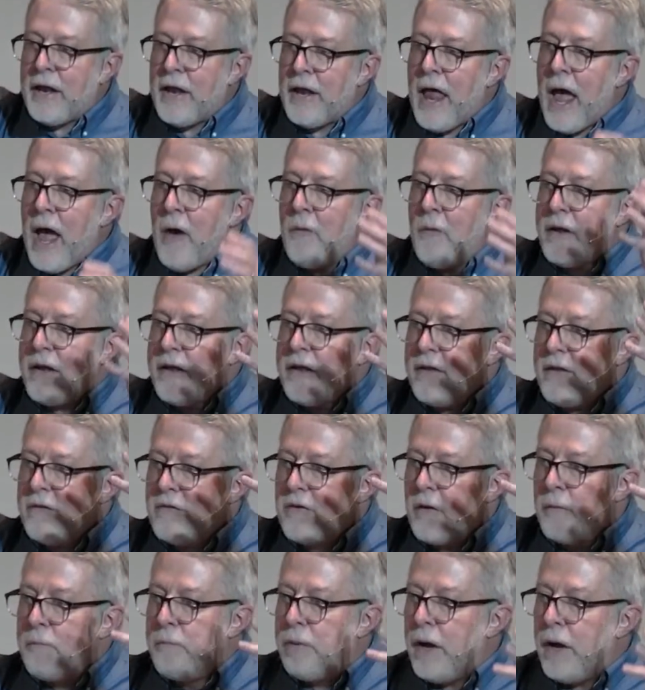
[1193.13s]
allowing
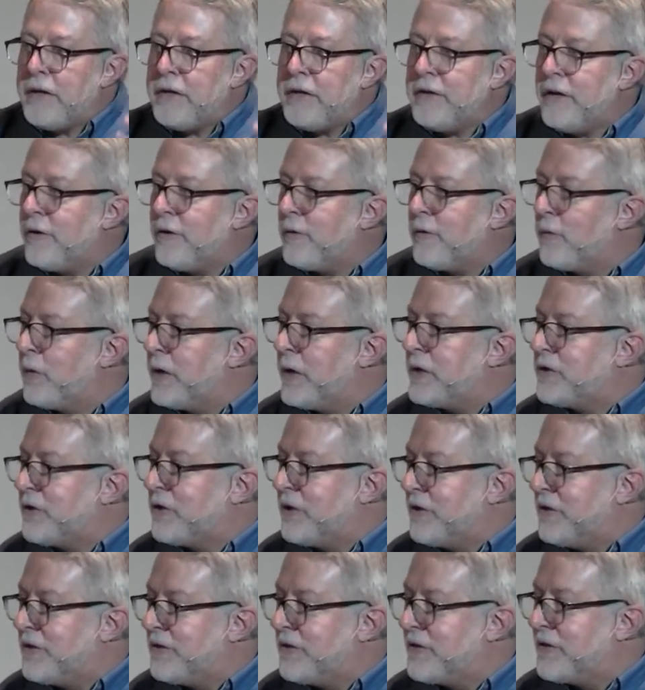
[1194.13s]
his abundant
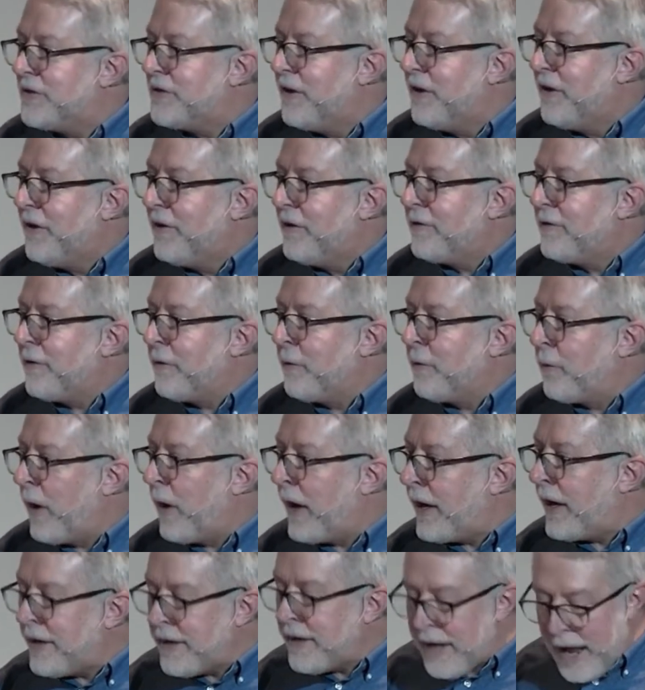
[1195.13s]
riches to
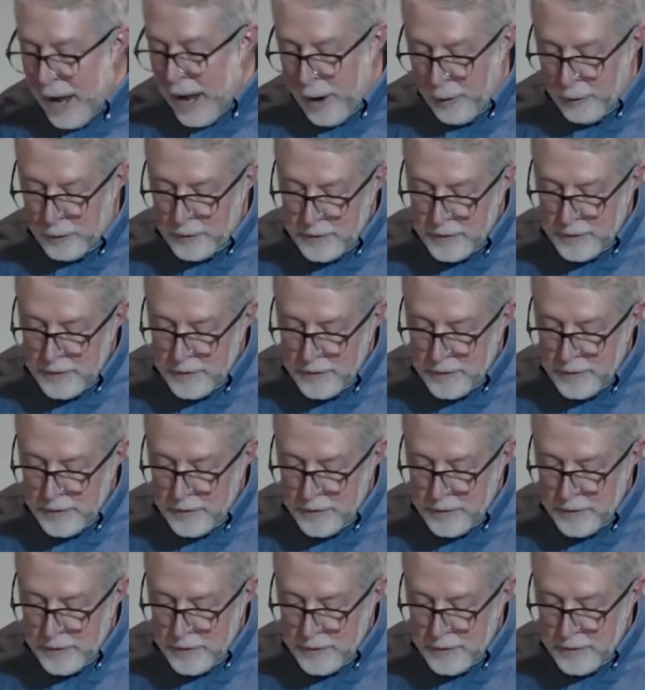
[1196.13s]
rain down.